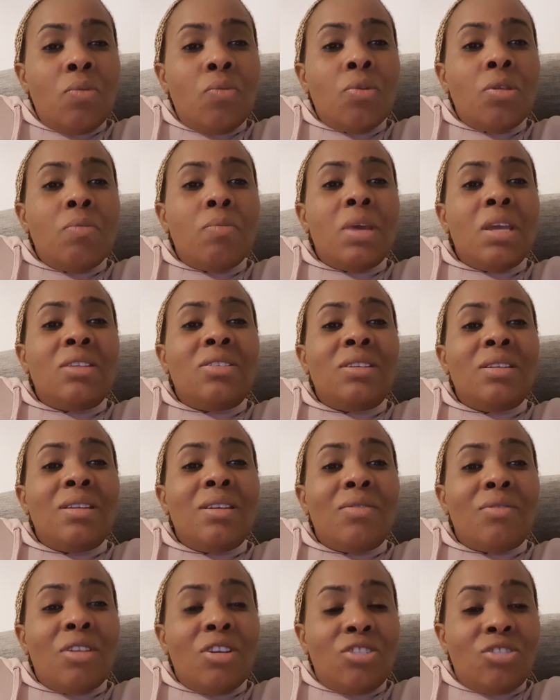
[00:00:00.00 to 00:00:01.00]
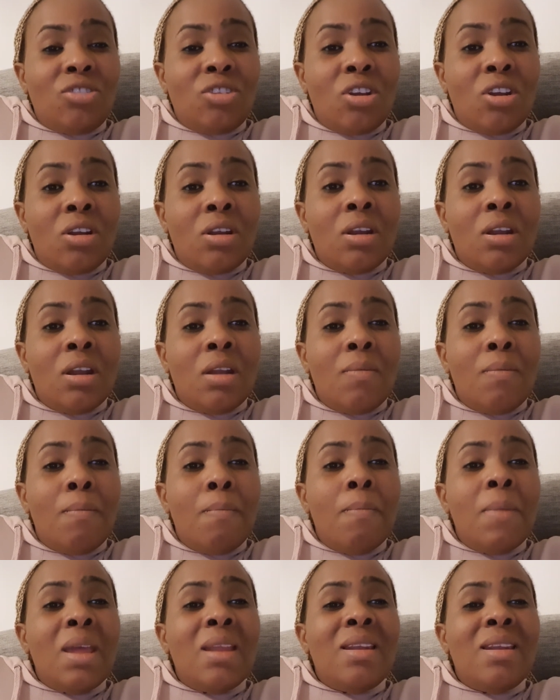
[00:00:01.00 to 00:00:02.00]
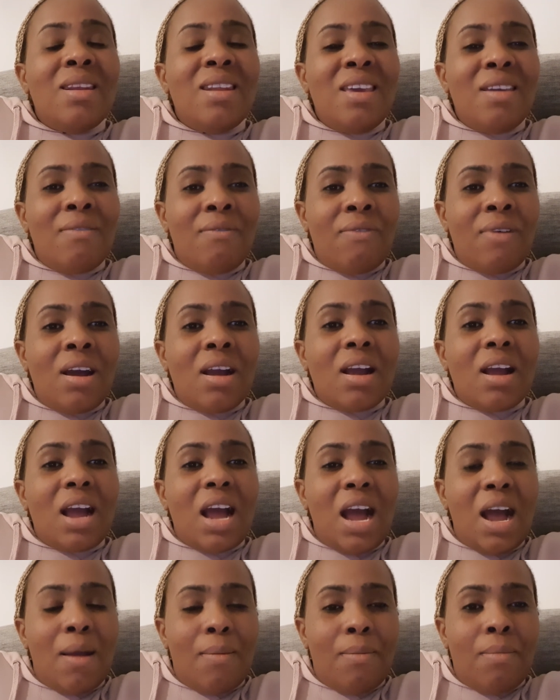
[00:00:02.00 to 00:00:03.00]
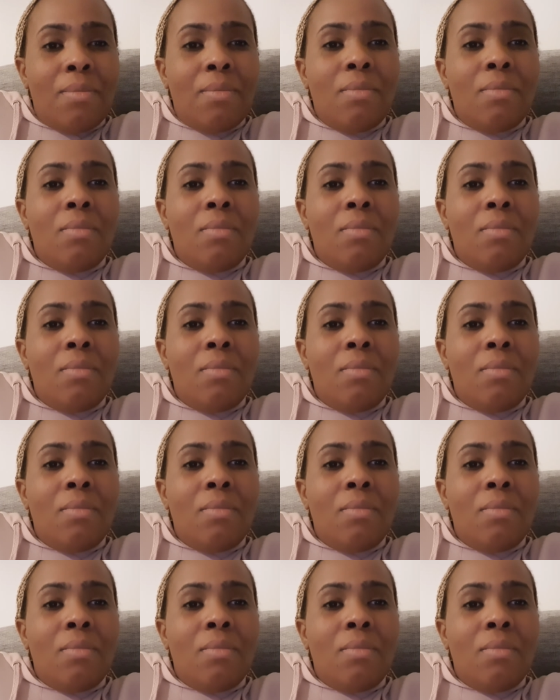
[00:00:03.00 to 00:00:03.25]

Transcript: with my generation may never come